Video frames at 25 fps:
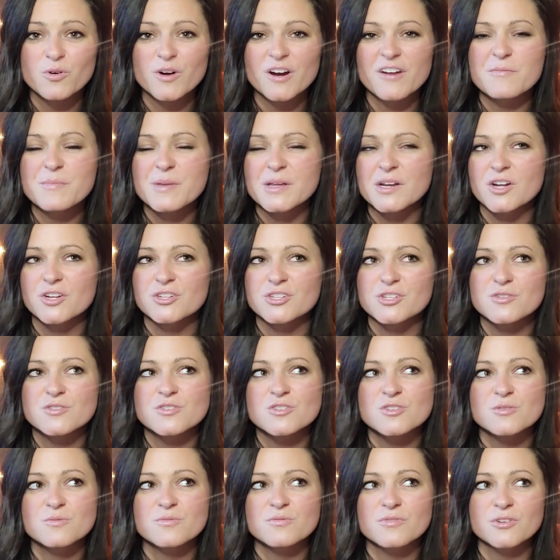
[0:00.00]
I've been on
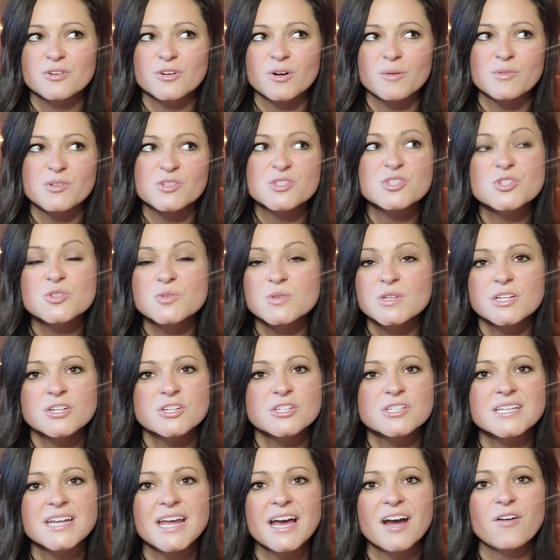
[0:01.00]
YouTube for almost 2
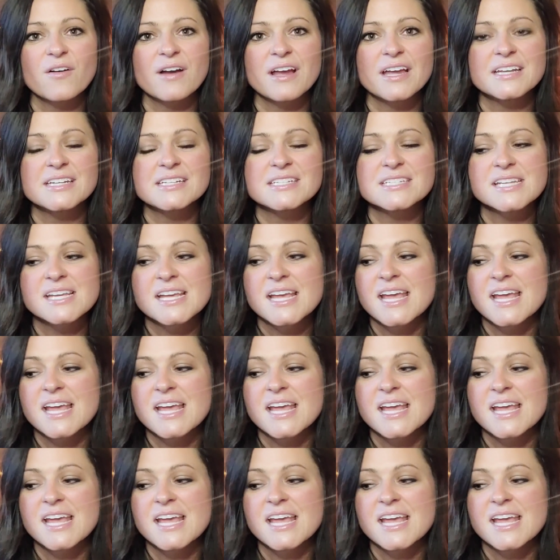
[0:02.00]
years now, and